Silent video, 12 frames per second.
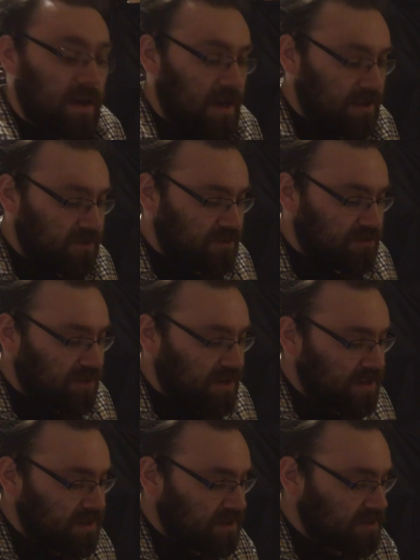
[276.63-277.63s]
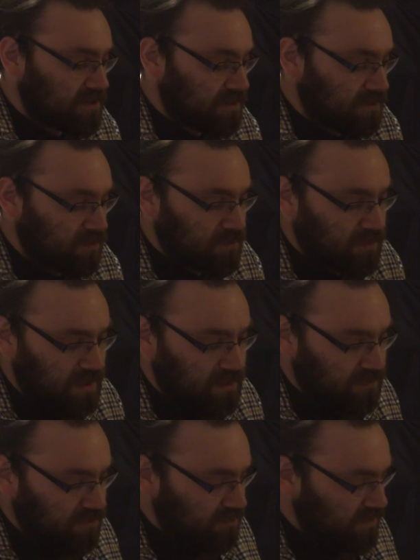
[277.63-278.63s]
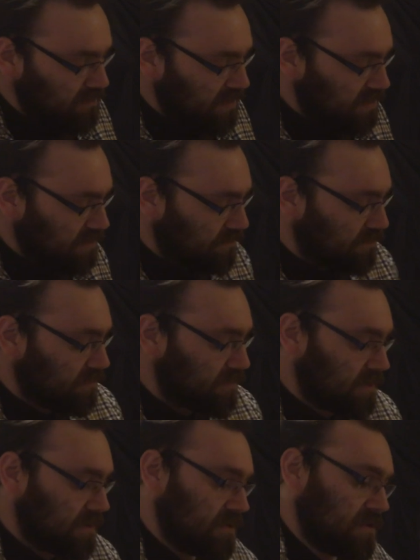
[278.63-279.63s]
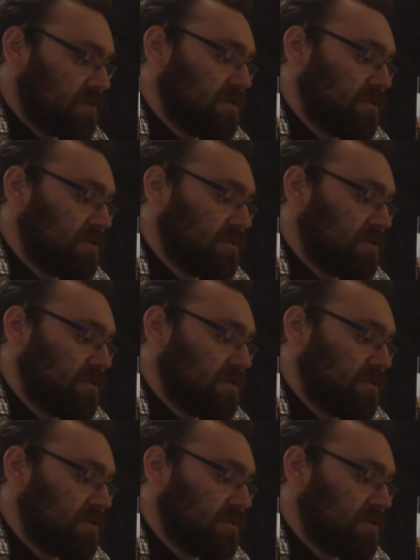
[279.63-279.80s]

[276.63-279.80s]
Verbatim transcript: and the trade, so all the way through we made different things.